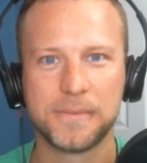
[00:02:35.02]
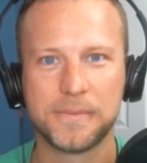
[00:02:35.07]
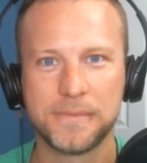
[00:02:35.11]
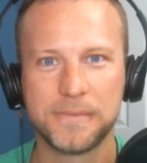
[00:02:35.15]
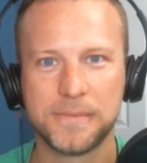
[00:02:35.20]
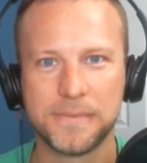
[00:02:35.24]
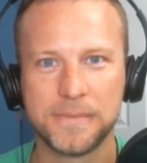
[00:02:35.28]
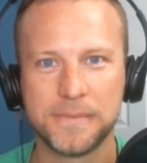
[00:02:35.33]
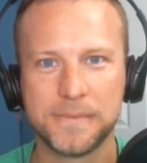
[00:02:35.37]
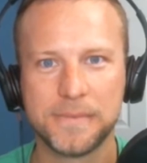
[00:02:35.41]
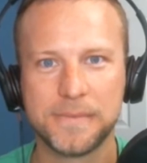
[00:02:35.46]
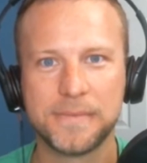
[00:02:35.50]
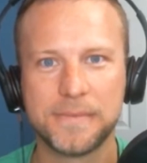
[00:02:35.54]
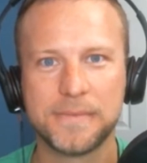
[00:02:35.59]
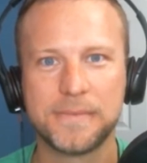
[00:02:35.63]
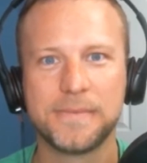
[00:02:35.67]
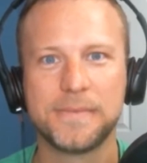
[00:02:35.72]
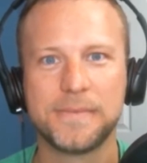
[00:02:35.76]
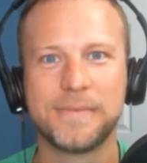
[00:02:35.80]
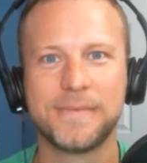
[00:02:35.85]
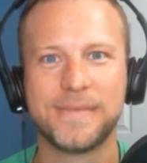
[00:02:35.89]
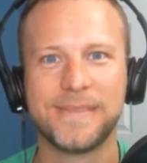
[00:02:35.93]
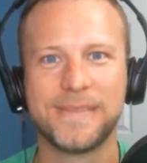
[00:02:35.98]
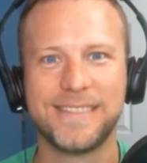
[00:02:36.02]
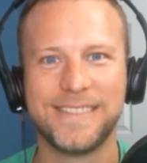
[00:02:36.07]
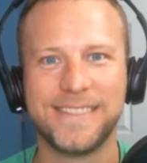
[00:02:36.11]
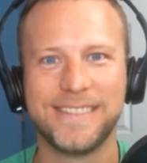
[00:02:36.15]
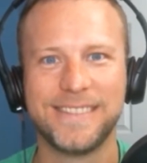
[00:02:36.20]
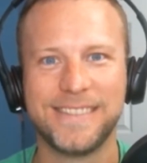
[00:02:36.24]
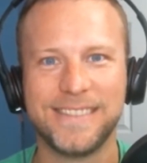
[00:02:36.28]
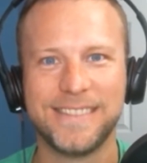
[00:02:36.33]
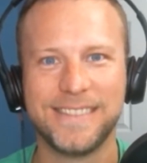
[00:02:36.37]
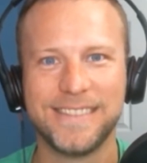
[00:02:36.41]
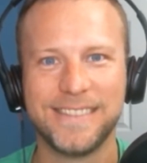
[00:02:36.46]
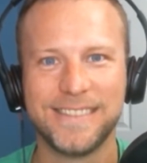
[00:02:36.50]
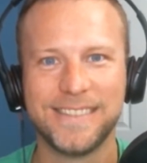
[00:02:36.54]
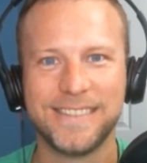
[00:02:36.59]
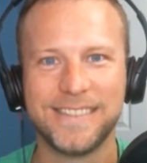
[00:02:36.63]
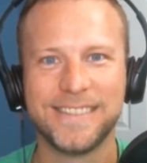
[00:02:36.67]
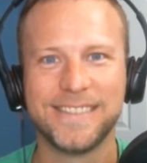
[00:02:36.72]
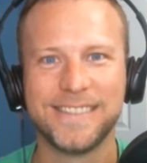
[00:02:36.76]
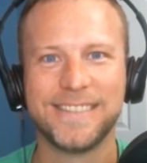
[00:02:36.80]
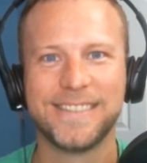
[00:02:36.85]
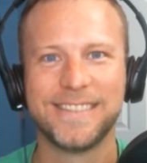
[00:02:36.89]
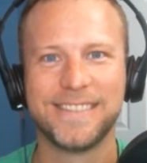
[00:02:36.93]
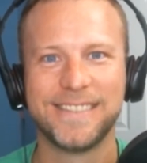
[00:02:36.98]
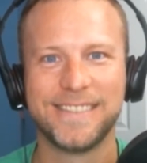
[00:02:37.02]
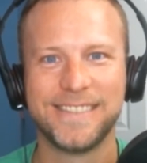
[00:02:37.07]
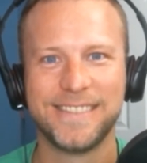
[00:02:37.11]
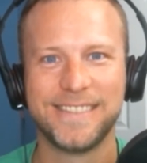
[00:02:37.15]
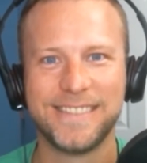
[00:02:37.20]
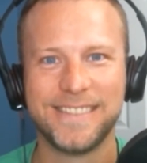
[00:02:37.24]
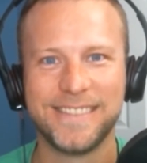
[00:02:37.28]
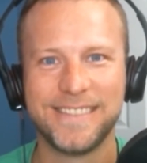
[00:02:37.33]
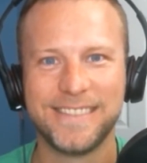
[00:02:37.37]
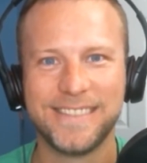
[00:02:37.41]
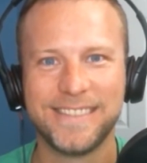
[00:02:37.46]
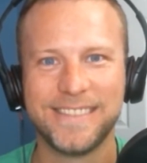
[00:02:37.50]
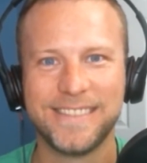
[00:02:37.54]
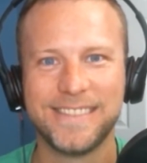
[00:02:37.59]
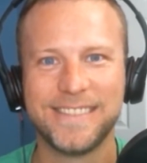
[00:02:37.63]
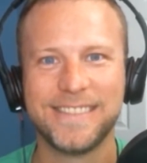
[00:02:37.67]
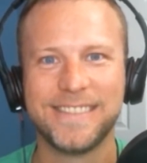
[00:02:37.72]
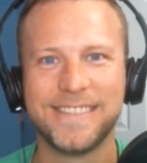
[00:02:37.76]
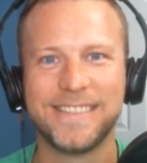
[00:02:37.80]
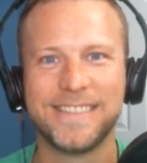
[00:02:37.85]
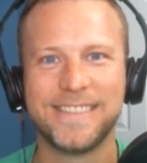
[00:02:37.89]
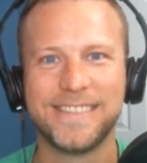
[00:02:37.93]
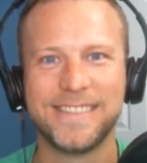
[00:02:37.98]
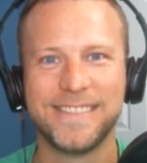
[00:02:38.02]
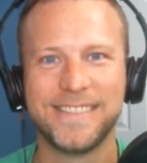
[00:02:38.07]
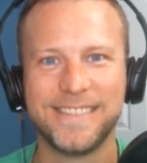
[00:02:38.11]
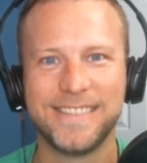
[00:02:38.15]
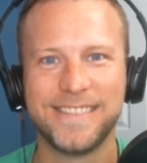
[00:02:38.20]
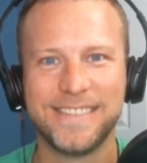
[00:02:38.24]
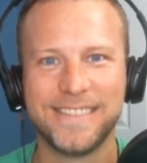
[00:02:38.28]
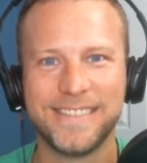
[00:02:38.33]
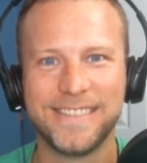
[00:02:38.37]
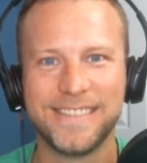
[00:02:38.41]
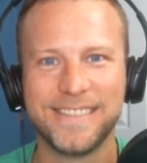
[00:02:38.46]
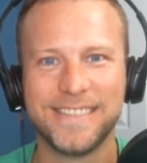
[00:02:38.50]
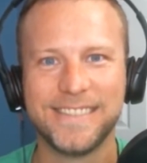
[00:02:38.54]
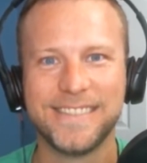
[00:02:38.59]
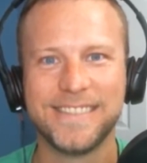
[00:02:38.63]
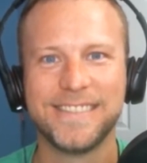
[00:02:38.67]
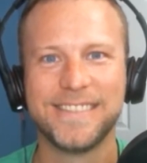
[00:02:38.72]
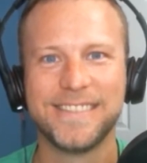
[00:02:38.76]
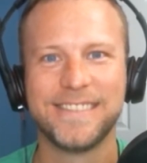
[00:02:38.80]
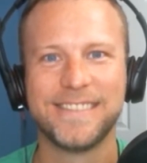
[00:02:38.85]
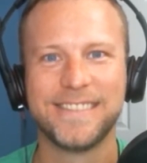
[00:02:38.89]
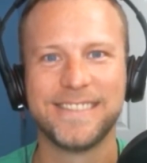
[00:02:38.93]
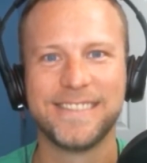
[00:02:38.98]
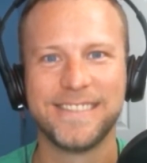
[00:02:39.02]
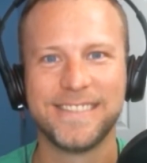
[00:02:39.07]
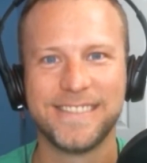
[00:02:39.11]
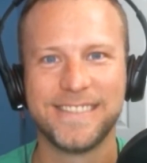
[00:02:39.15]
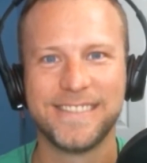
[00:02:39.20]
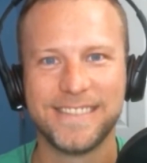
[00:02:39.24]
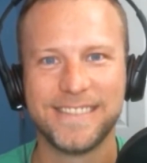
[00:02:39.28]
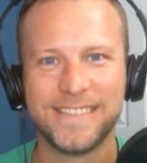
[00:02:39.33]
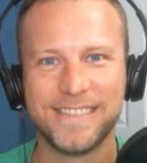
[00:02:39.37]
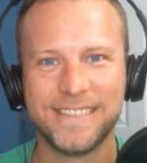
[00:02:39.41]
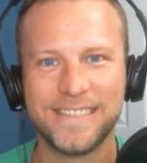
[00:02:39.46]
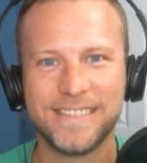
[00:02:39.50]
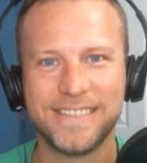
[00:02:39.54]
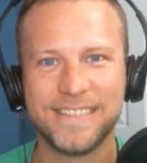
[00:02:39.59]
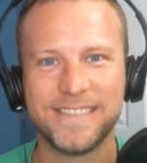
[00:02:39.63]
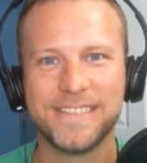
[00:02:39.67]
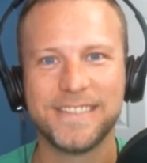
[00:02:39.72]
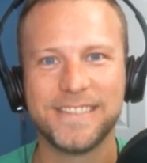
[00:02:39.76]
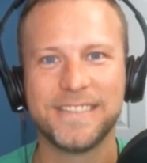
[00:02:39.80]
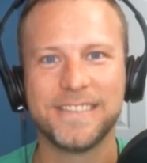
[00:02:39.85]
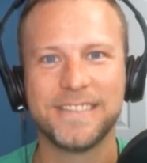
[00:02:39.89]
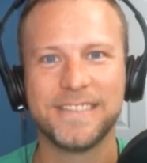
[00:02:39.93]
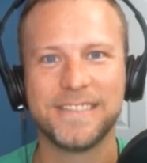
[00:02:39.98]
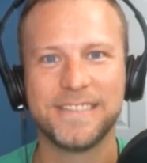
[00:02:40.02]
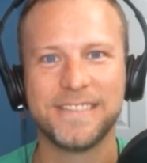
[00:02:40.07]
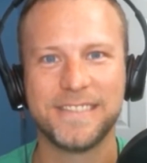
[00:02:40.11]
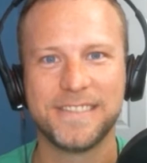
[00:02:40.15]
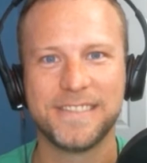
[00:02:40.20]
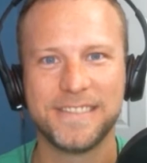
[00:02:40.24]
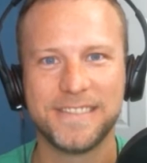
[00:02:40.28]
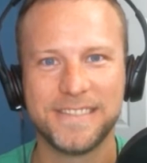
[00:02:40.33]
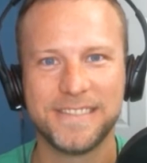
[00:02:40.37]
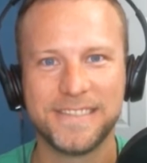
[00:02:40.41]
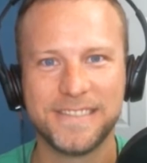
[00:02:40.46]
[no speech]